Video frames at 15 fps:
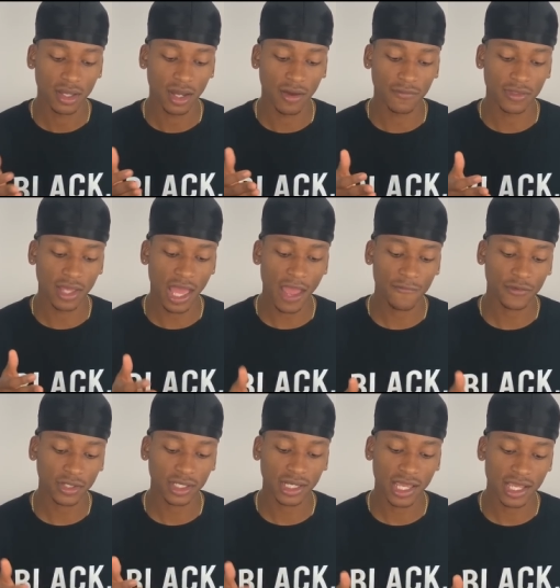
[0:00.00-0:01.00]
of the
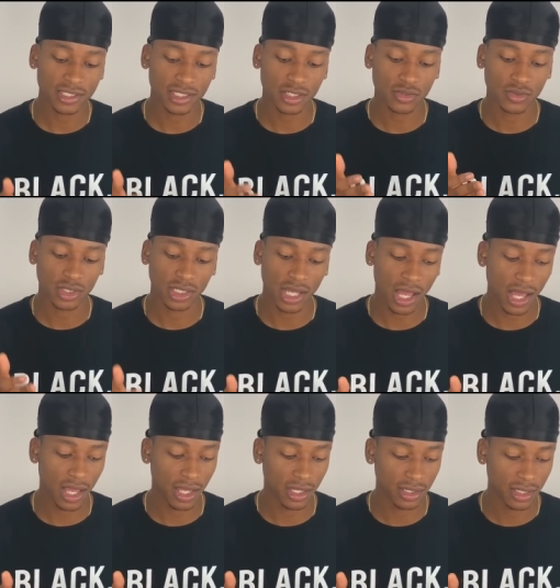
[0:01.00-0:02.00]
African Ancestry
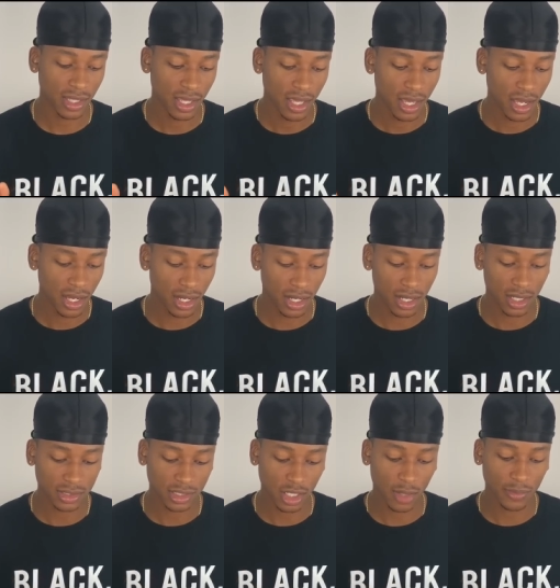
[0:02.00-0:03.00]
Guide
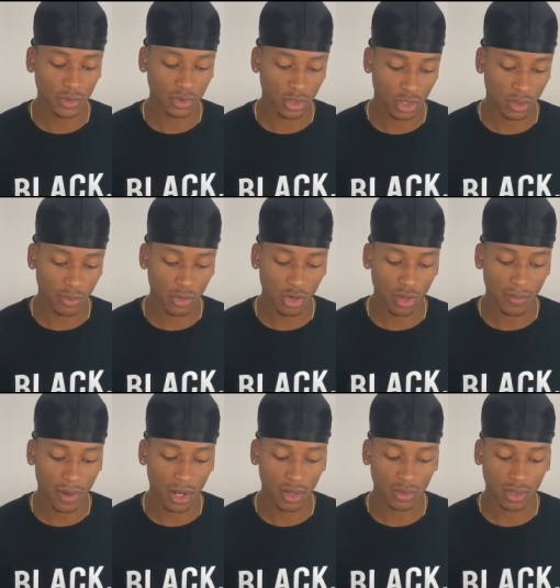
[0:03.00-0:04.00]
uh, to help you learn more
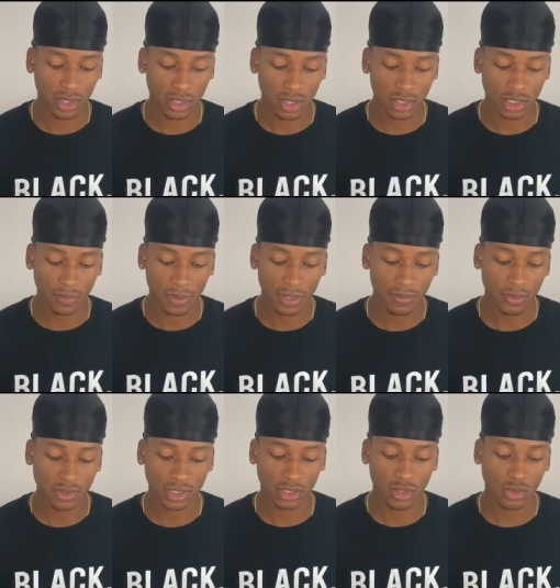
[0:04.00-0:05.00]
about uh, the
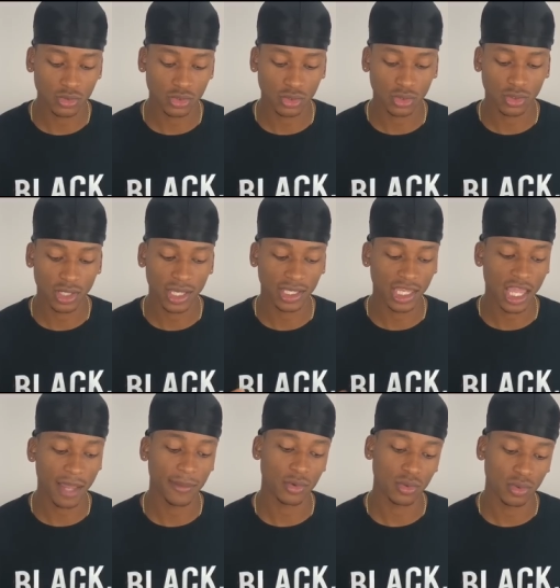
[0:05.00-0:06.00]
peoples and culture in
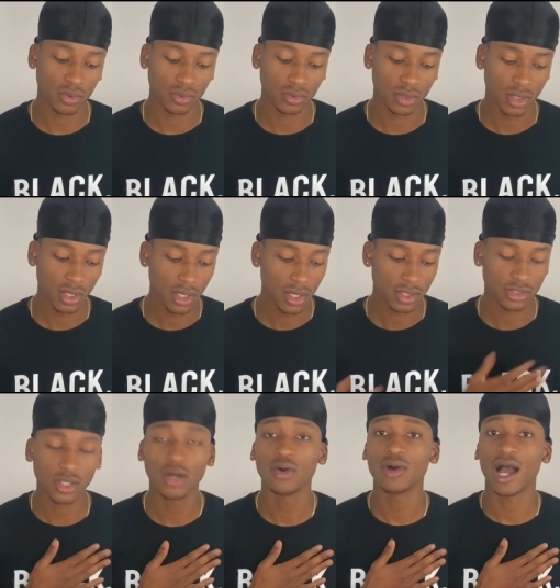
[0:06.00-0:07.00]
Cameroon.
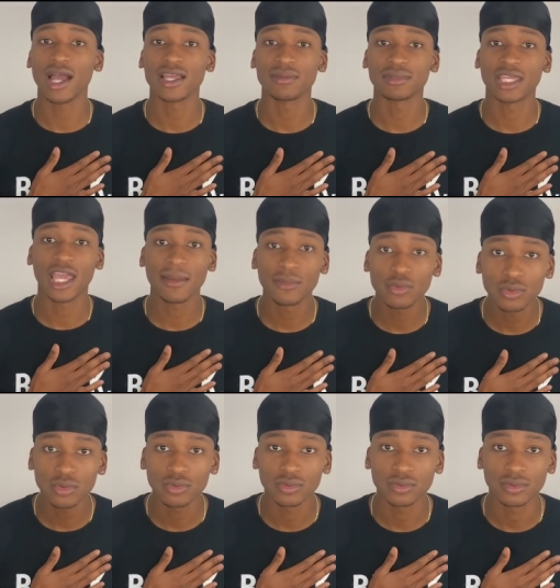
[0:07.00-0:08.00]
So I am
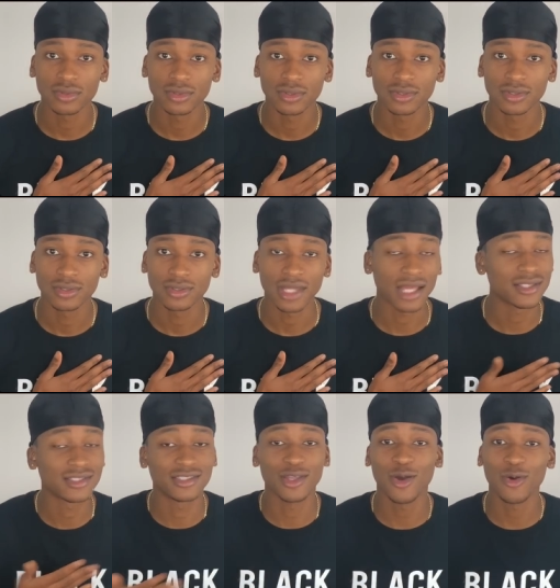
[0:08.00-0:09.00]
Cameroon.
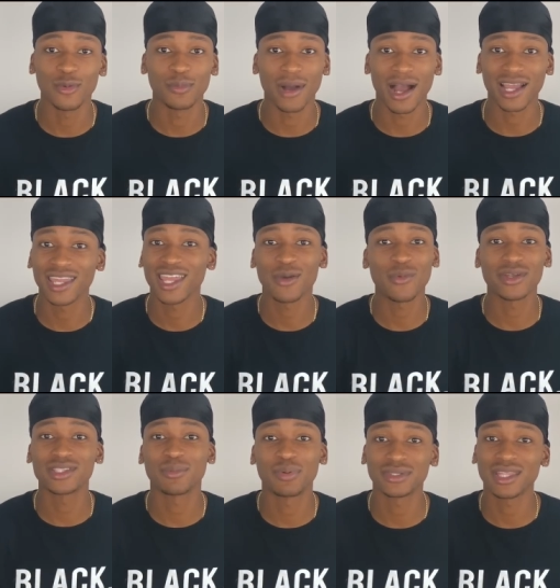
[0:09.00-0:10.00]
That's dope. I can't
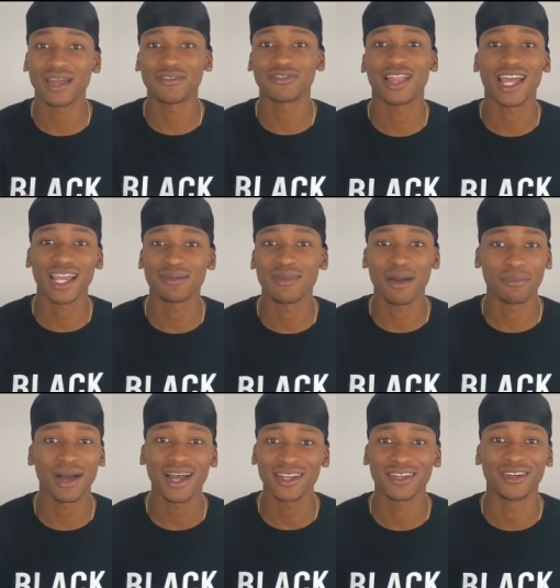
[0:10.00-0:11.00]
wait to put that flag in my
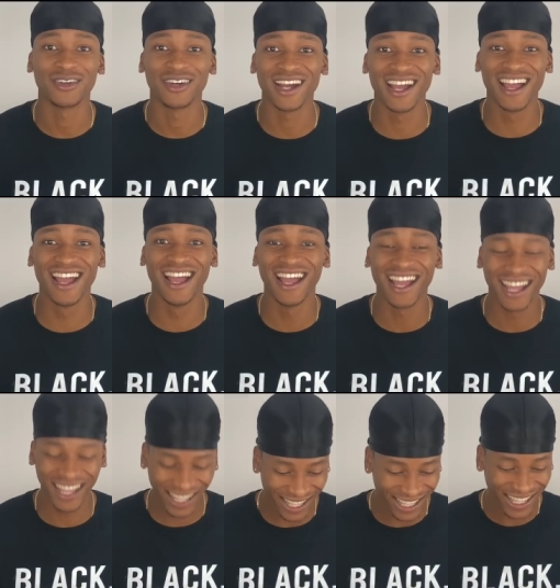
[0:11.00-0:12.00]

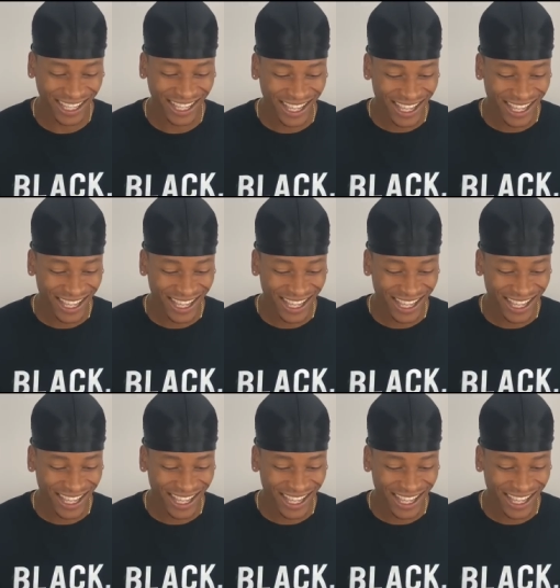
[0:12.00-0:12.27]
bio.